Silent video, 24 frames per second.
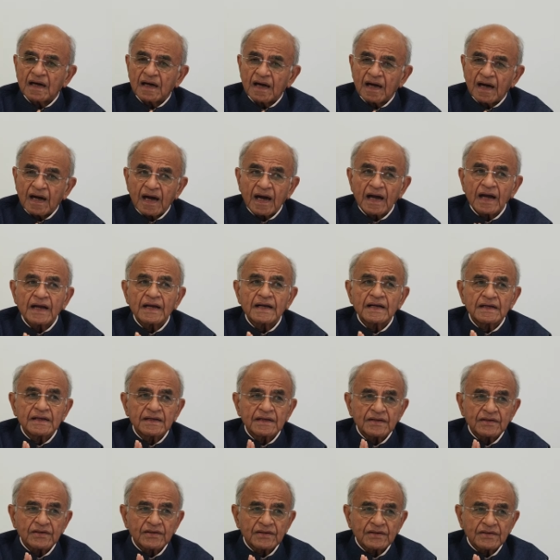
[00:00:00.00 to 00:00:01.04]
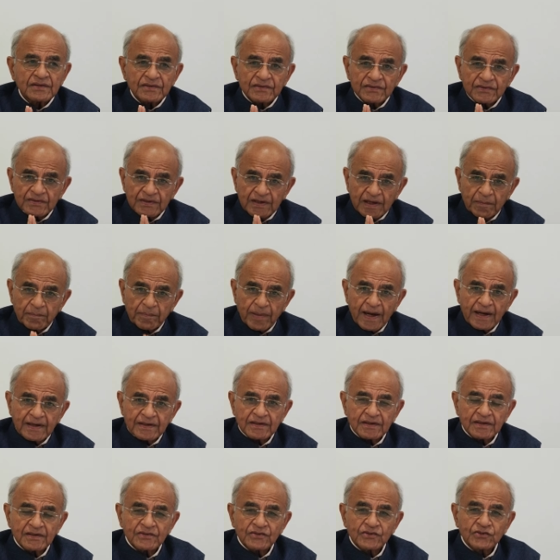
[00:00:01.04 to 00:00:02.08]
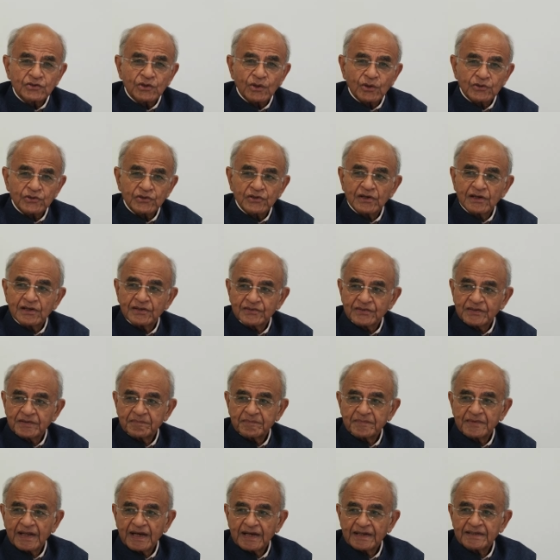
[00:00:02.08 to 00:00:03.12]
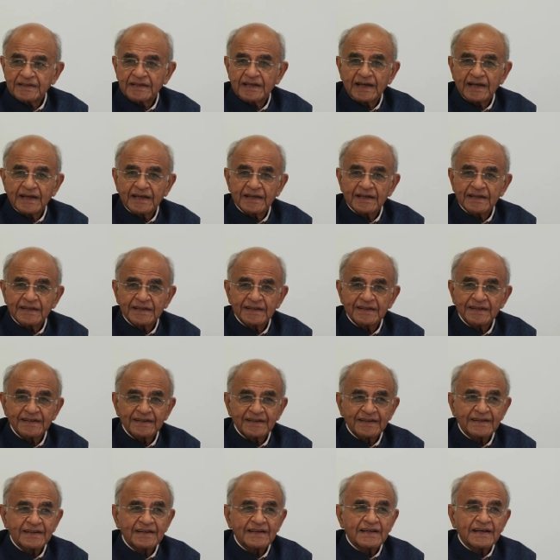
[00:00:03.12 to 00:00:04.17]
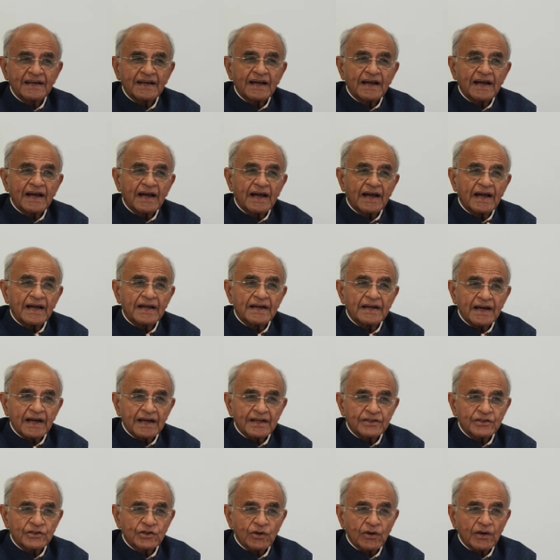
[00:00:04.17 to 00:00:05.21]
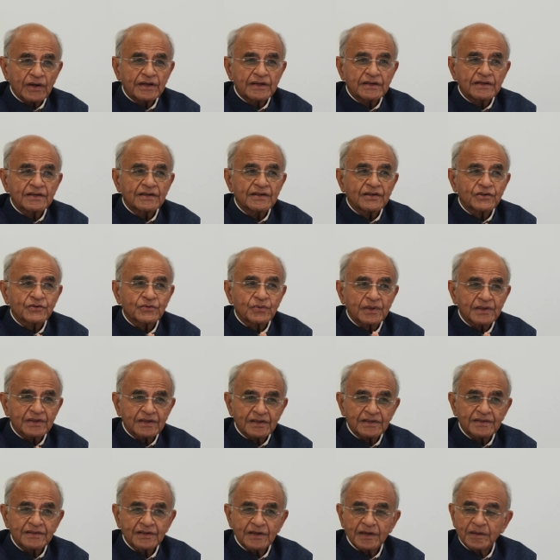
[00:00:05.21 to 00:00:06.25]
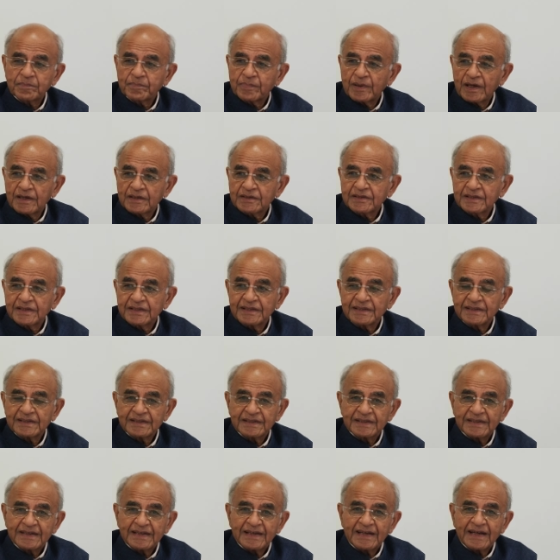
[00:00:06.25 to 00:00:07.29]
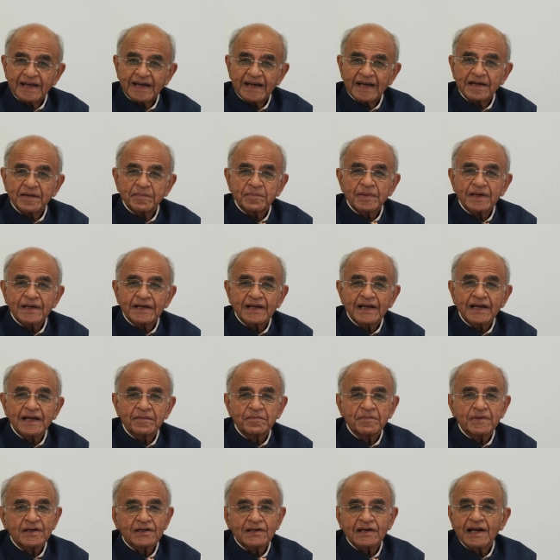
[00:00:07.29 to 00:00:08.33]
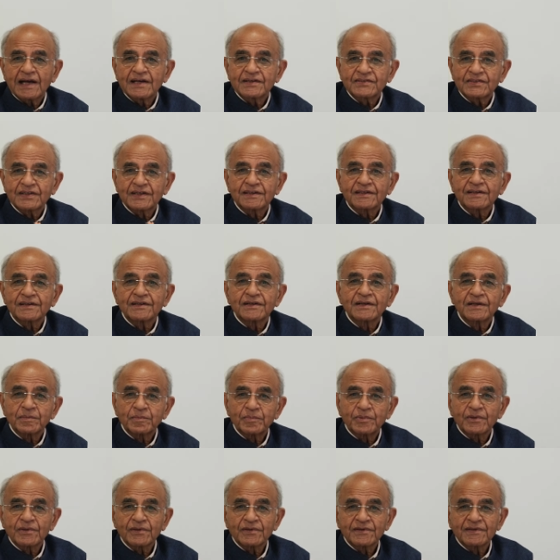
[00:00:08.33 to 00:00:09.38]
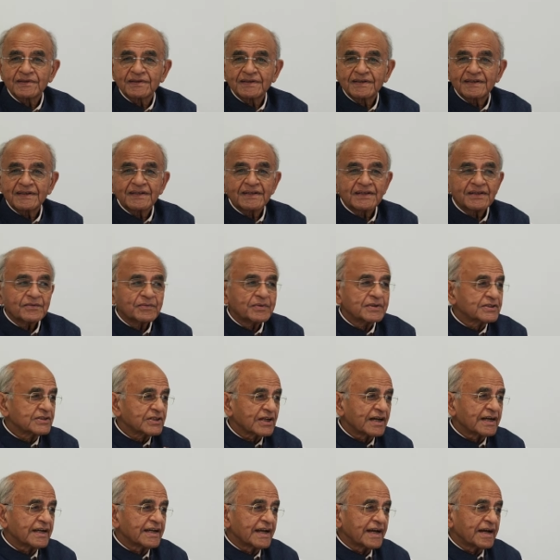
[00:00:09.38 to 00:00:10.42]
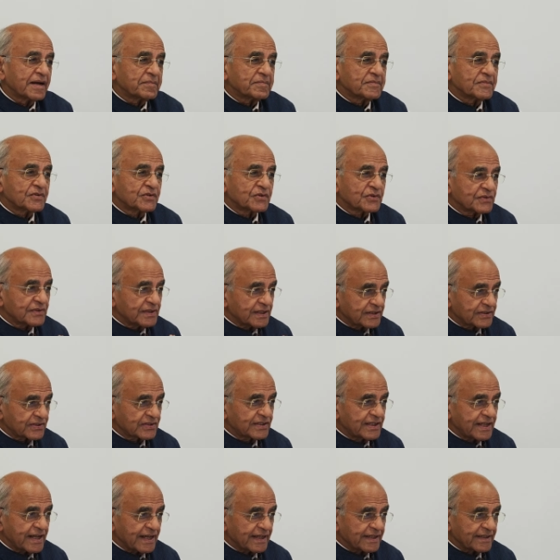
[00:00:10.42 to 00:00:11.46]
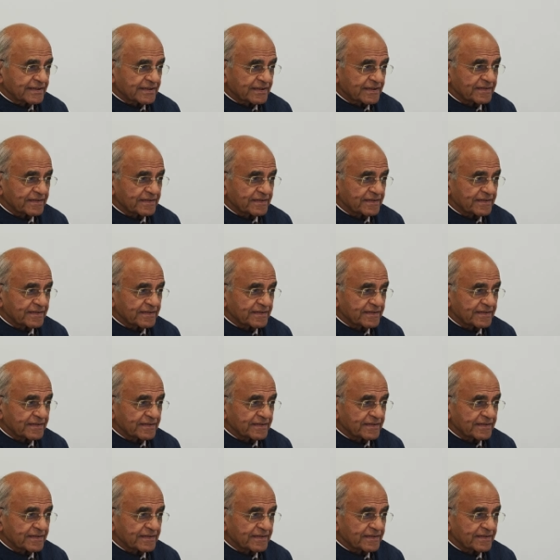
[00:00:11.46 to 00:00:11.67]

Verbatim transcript: I abandoned socialism that day and I joined the Swatantra Party and became a classical liberal, which I am to this date.